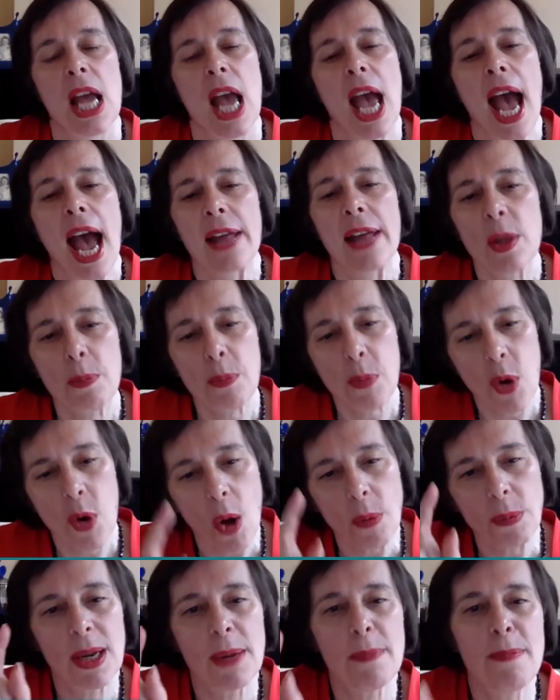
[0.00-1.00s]
And the
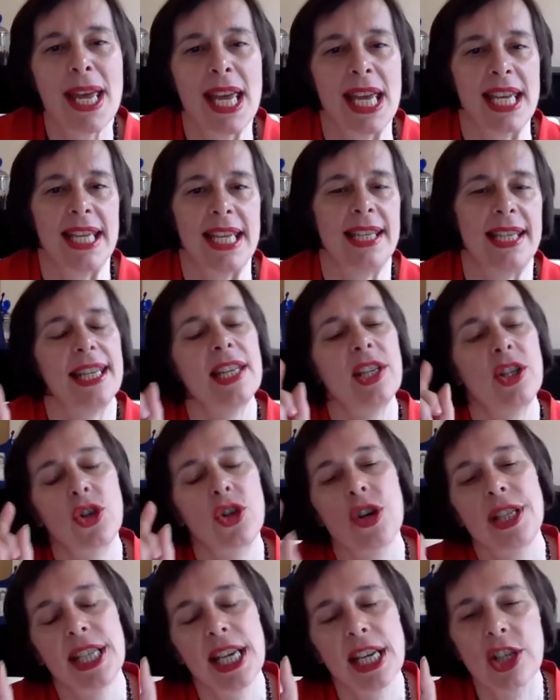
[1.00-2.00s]
problem is
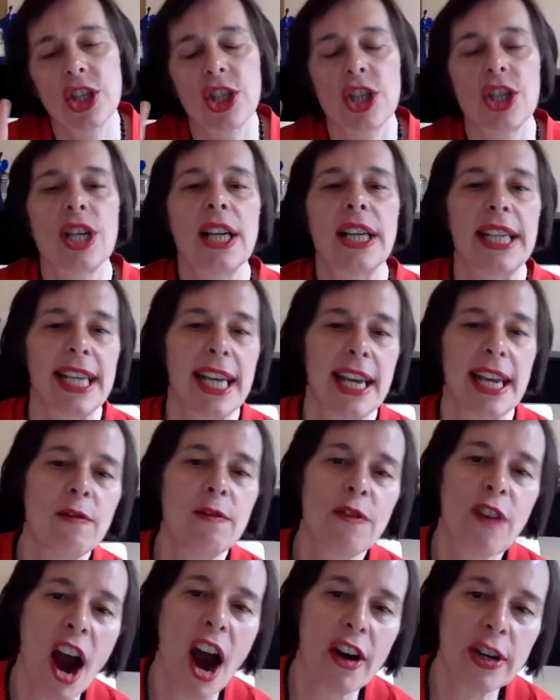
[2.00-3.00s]
traditionally
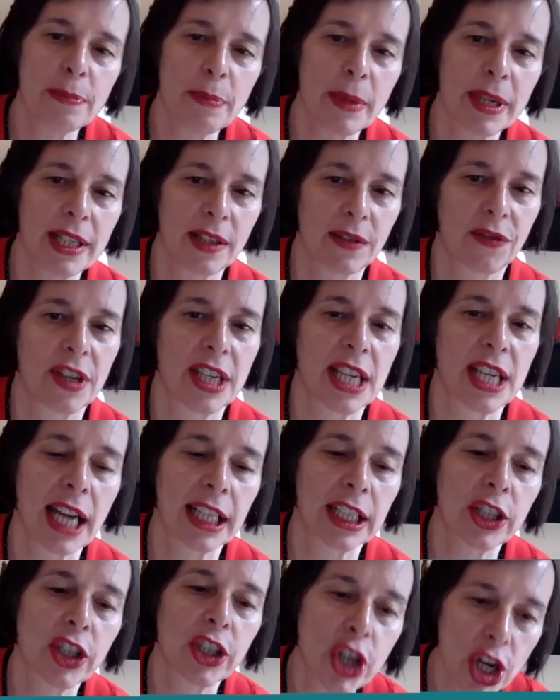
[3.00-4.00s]
environments for
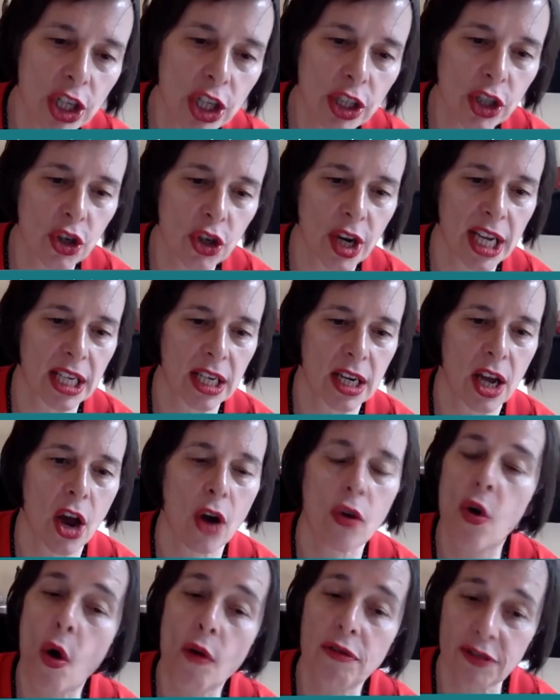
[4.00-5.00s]
young children
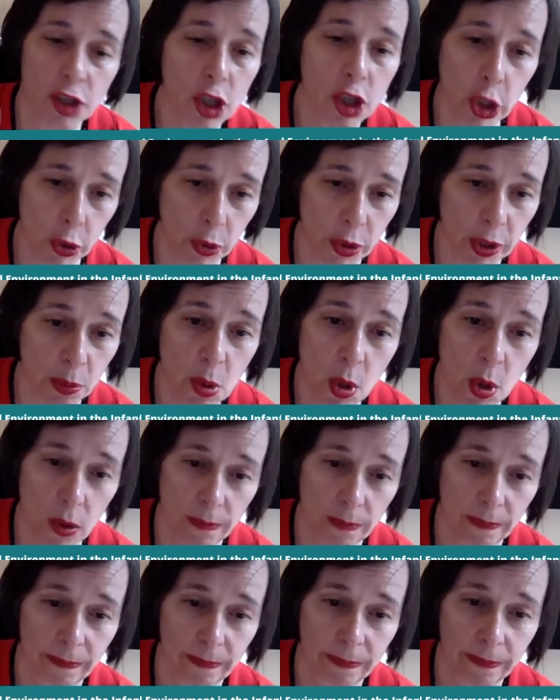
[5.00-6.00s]
are often too
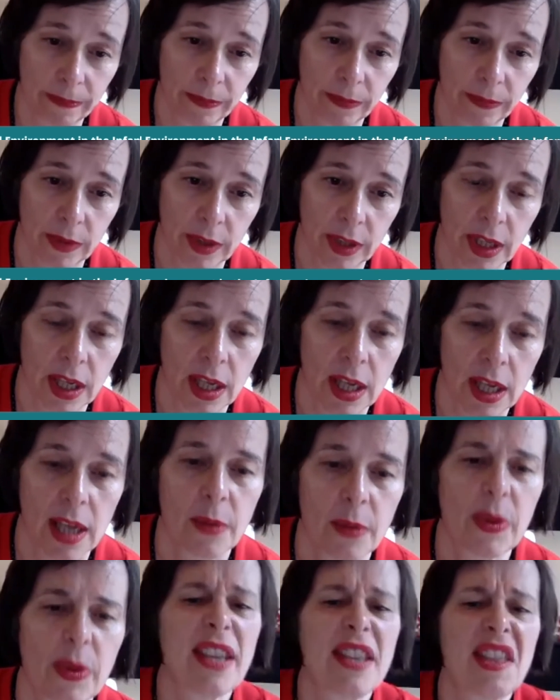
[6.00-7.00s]
small.
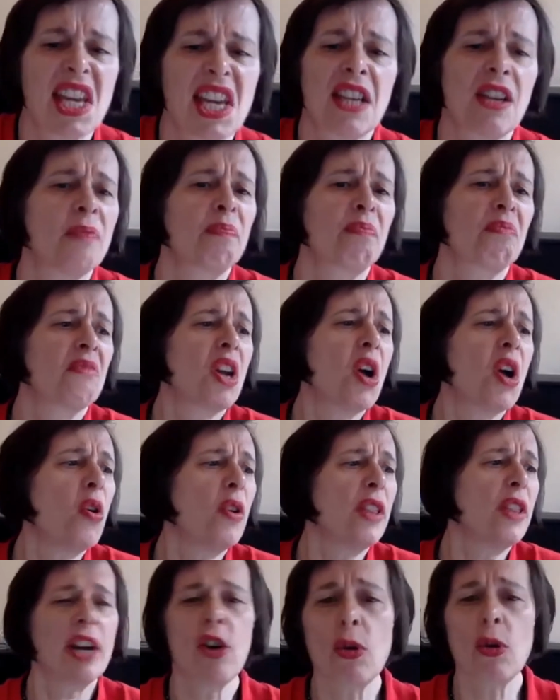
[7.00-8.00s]
They think, oh,
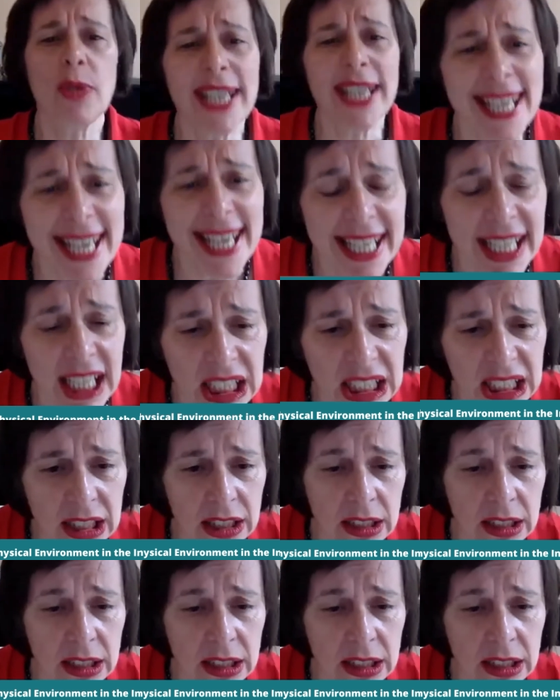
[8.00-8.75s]
they're only little.